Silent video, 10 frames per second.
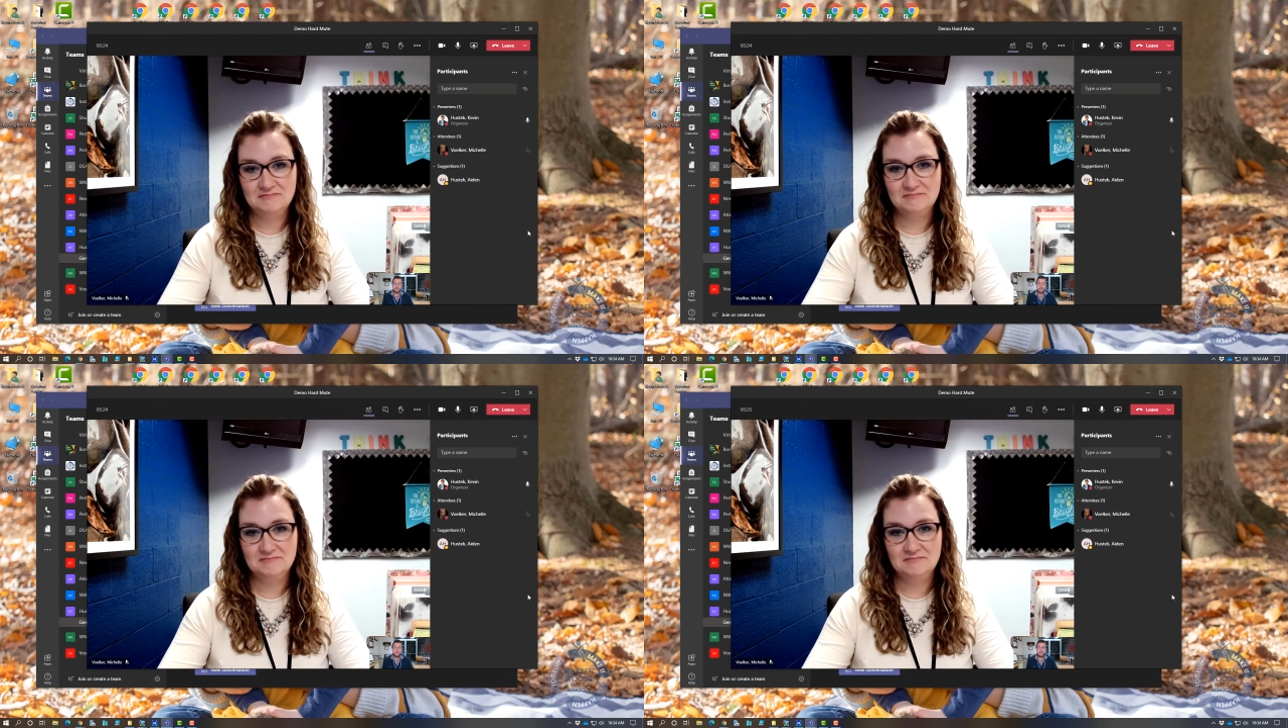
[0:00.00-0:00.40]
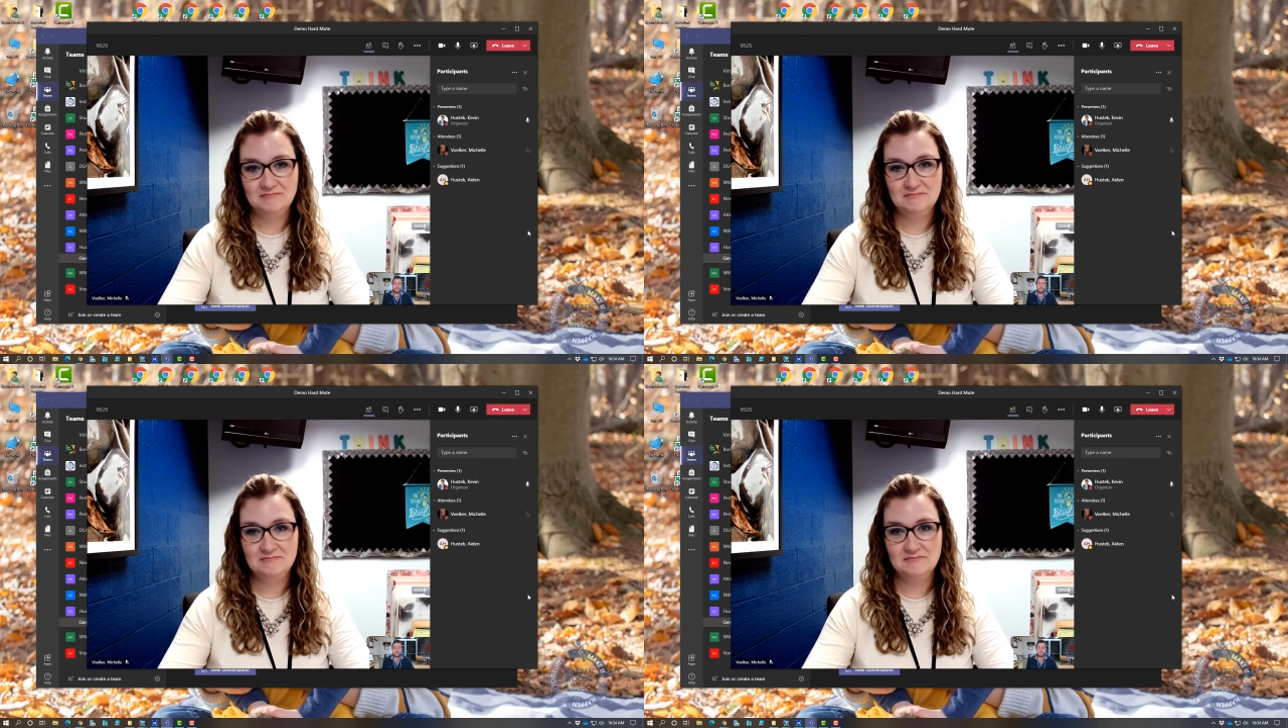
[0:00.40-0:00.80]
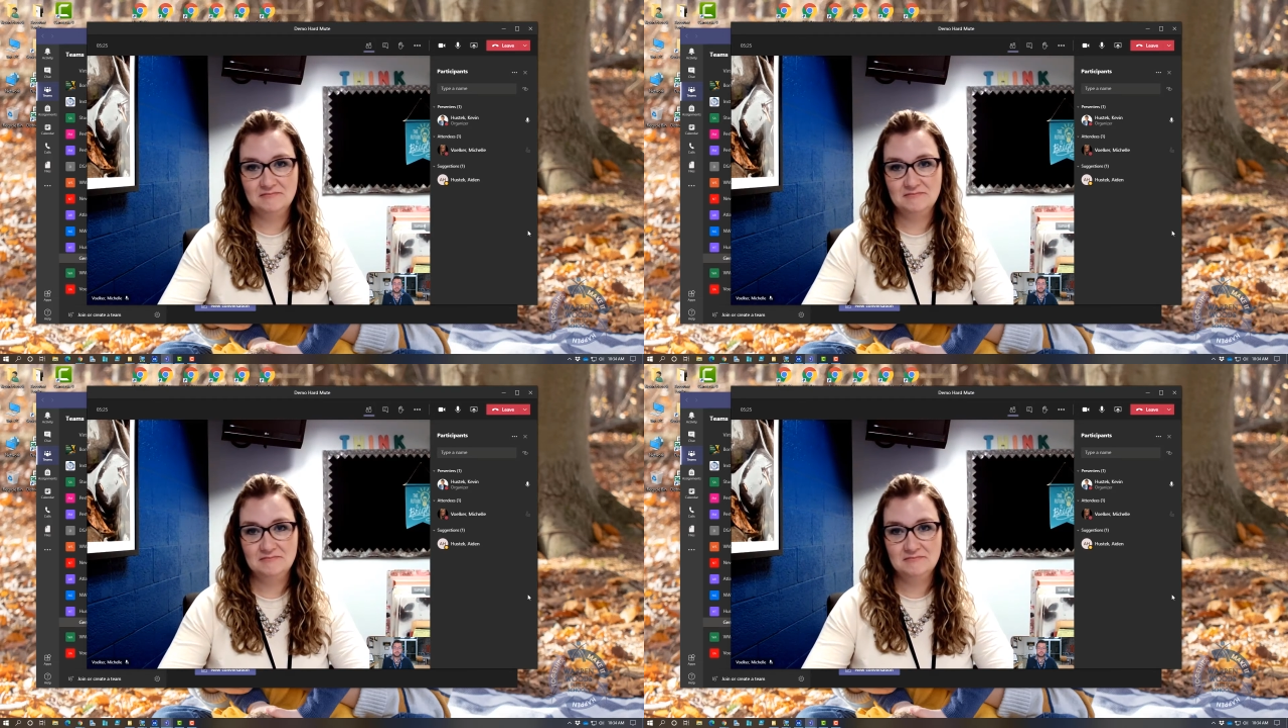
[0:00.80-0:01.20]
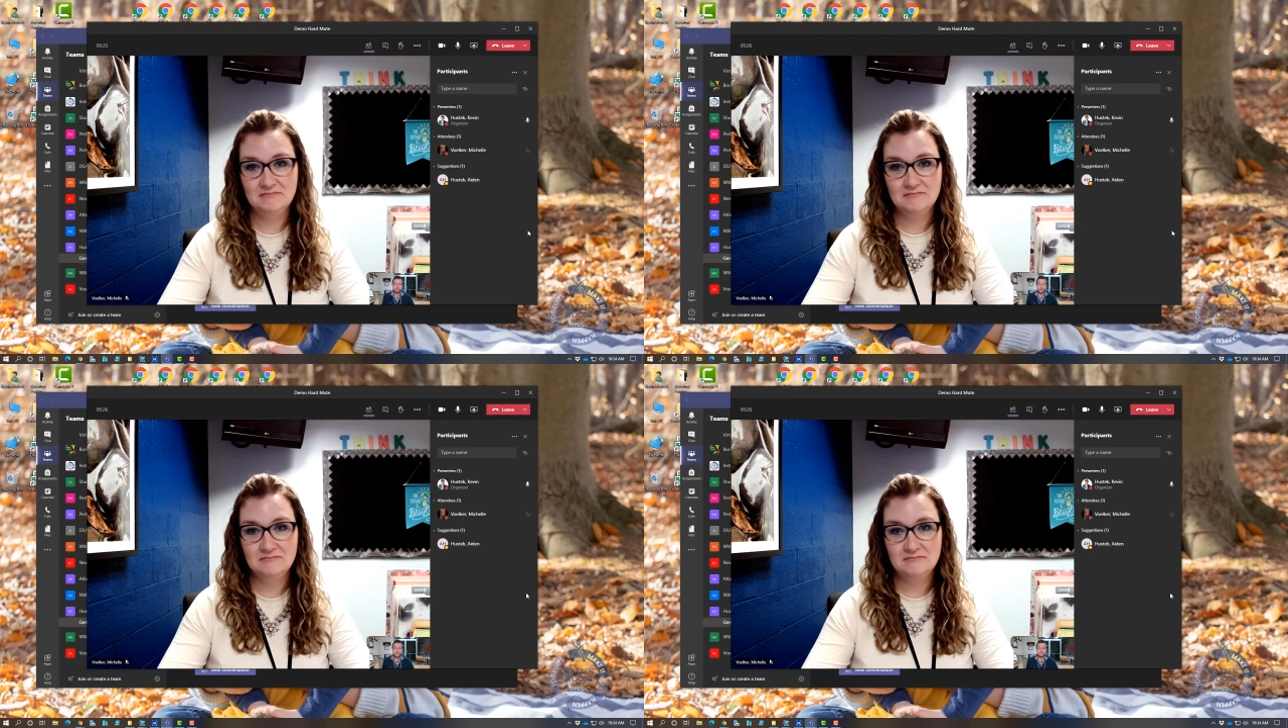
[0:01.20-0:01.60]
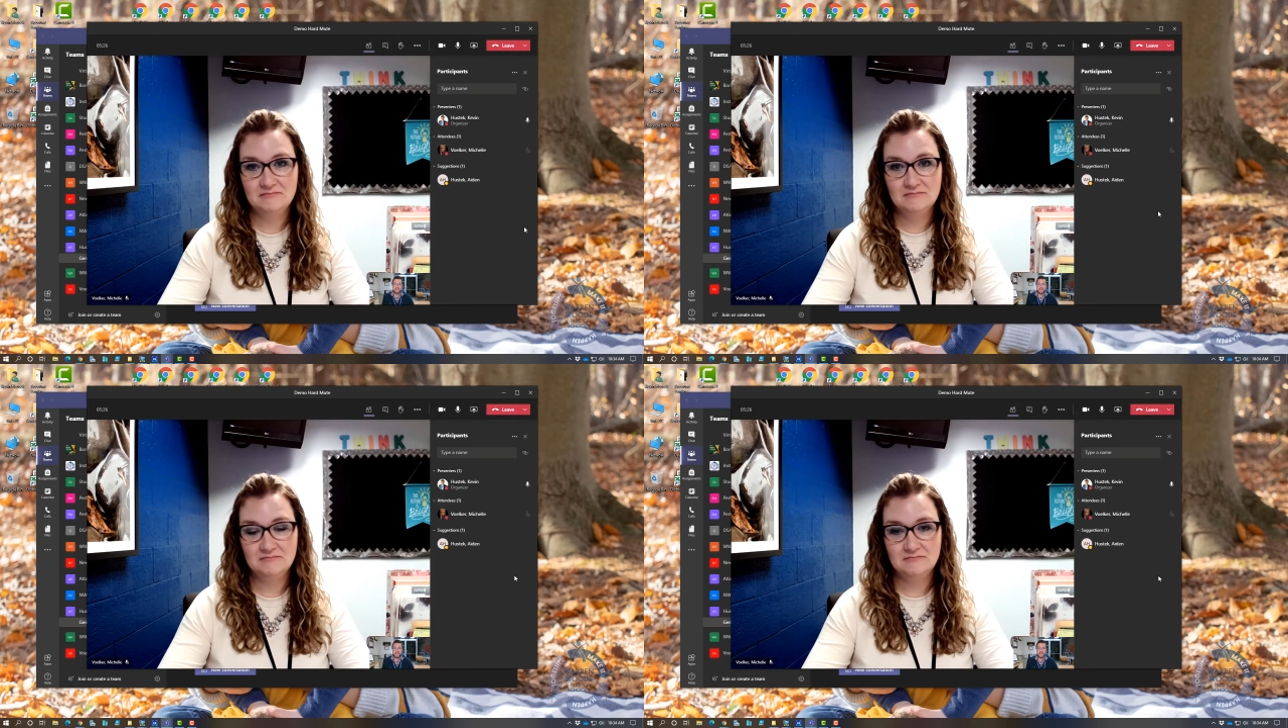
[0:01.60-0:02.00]
they can actually use the raise the
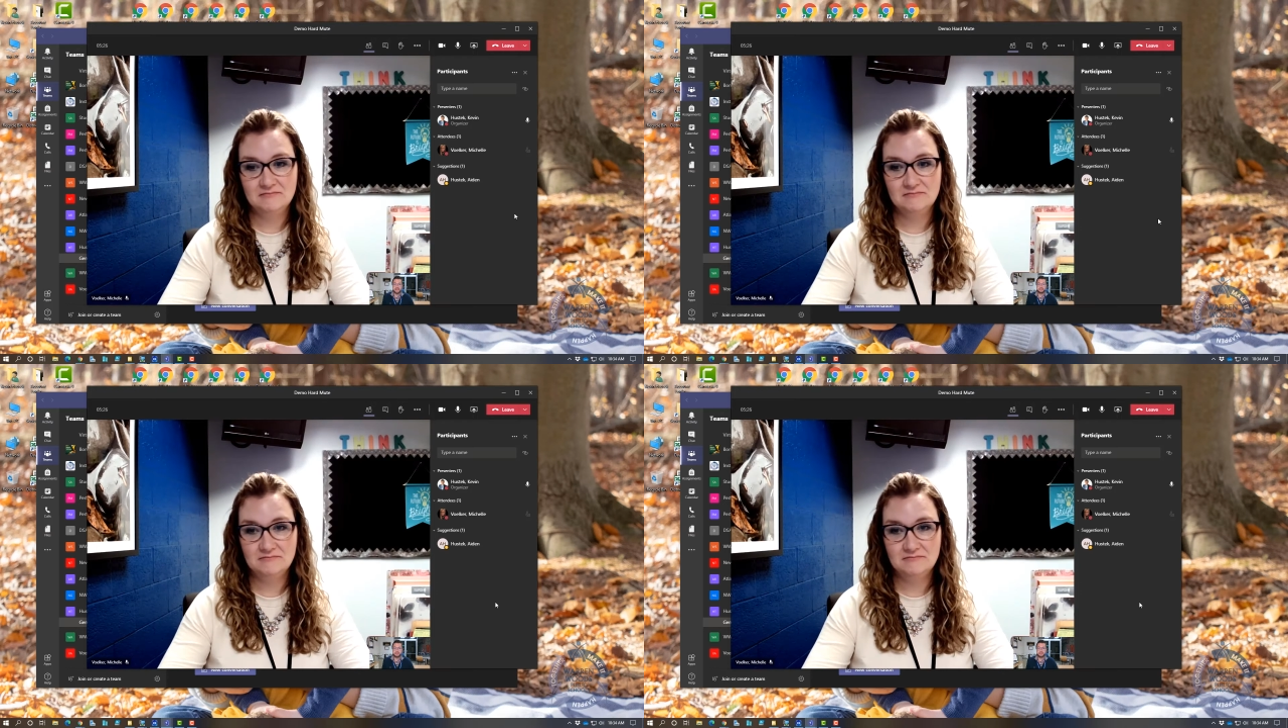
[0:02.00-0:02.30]
hand